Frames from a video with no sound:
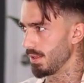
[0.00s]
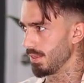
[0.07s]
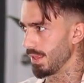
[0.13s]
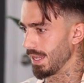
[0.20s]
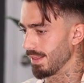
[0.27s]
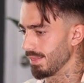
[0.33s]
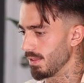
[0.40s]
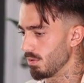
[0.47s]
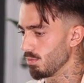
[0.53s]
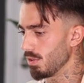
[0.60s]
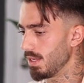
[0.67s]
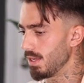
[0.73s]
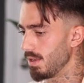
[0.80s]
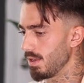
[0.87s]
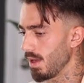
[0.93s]
like
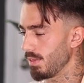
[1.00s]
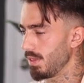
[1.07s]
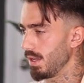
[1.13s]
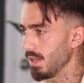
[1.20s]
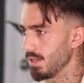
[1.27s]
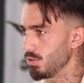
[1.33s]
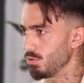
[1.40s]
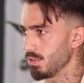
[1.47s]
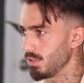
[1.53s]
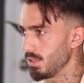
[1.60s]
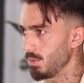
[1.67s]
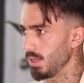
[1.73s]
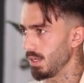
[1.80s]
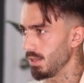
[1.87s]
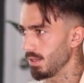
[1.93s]
literally nothing
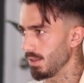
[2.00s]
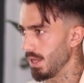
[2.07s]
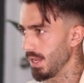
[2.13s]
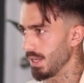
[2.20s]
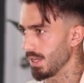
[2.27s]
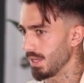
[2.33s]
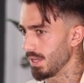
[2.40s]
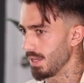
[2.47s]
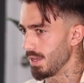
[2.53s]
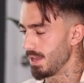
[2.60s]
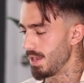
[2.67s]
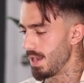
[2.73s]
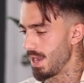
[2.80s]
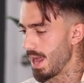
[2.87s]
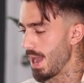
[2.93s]
interested me. Like,
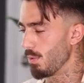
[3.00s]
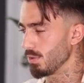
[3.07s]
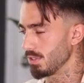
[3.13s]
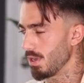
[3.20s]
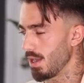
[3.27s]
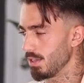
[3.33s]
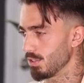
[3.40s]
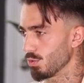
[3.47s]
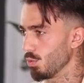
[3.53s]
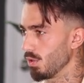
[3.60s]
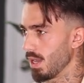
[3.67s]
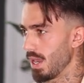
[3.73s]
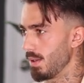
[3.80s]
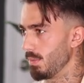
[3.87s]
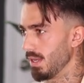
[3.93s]
and I was not a school
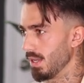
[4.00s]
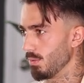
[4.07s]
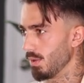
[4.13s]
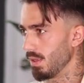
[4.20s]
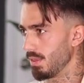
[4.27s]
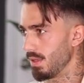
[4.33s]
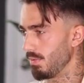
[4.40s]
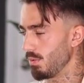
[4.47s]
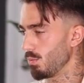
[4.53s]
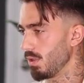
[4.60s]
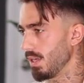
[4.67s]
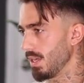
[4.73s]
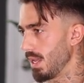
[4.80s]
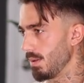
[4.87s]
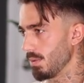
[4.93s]
guy to begin with. Even
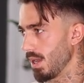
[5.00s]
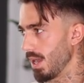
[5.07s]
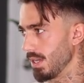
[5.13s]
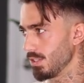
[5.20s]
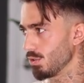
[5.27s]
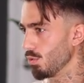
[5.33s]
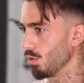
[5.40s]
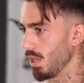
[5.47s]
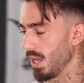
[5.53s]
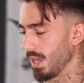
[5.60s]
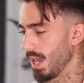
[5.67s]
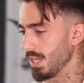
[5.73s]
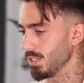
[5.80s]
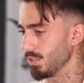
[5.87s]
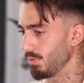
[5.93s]
when it came to high school, like
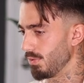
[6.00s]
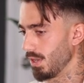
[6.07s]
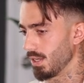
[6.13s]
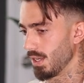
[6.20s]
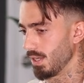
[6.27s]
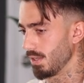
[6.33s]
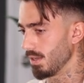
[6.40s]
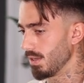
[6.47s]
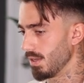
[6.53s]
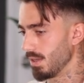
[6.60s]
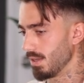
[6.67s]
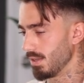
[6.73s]
I just fucking,